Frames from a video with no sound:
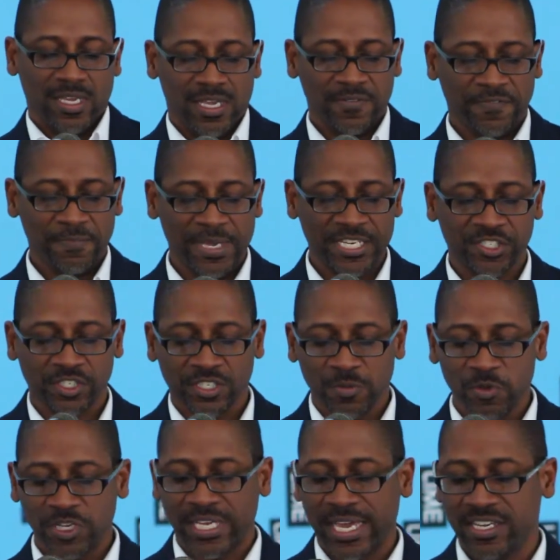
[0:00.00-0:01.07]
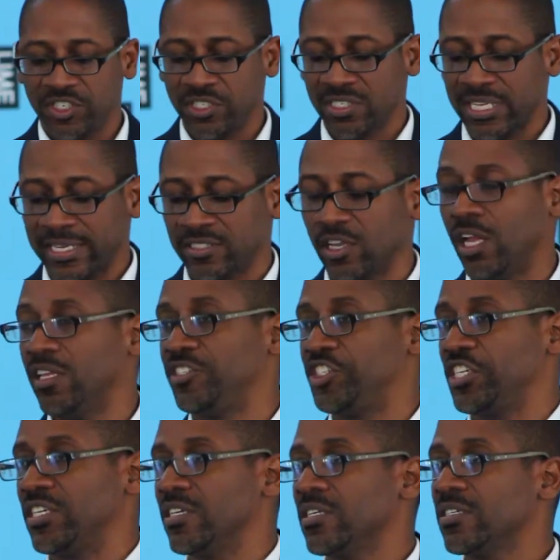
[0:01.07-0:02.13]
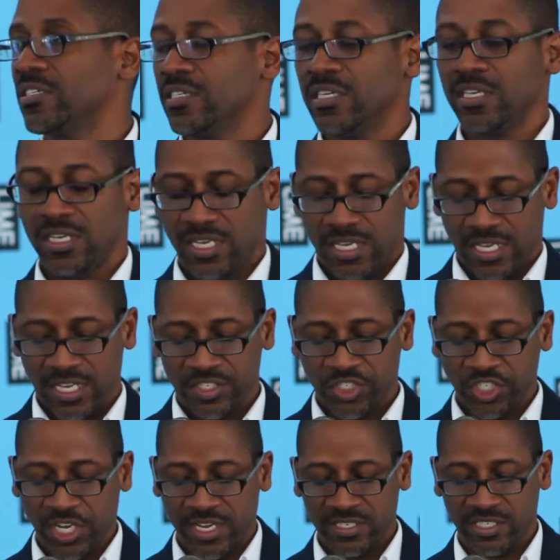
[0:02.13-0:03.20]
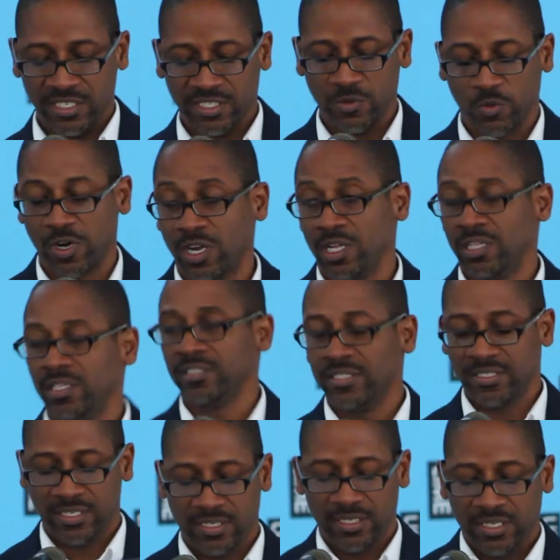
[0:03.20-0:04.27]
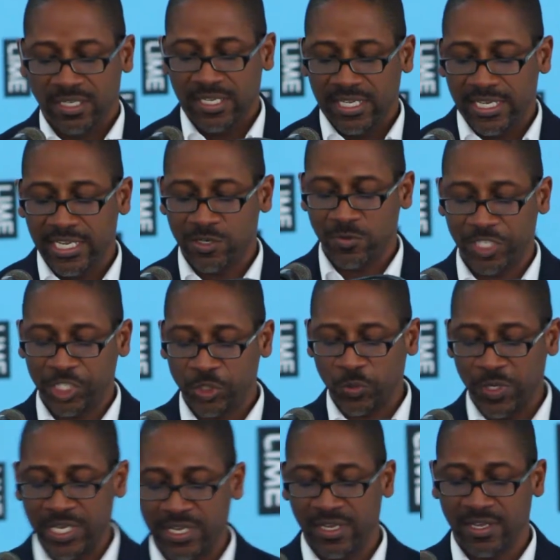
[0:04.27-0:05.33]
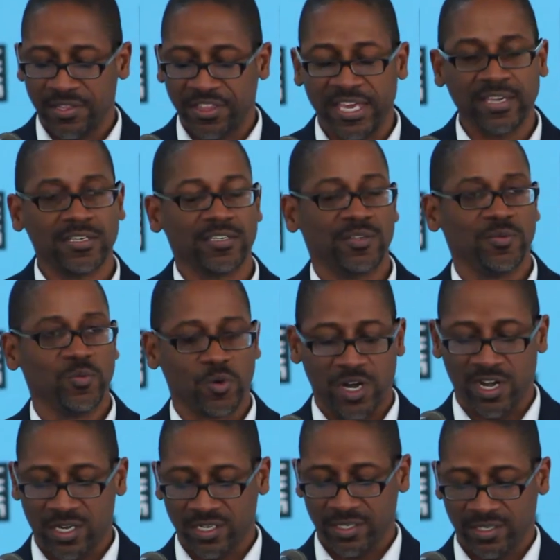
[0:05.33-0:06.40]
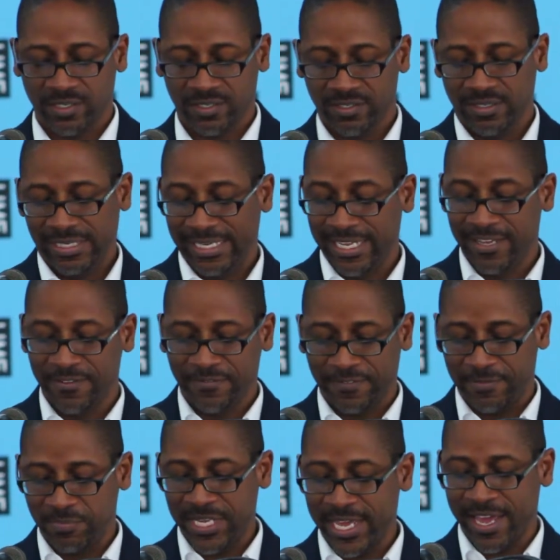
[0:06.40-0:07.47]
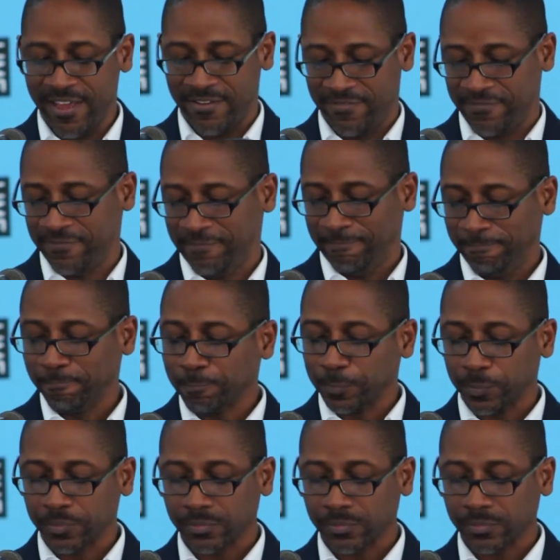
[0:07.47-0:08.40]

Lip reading: Information and communication technology is changing the world in which we think, work, live, and behave.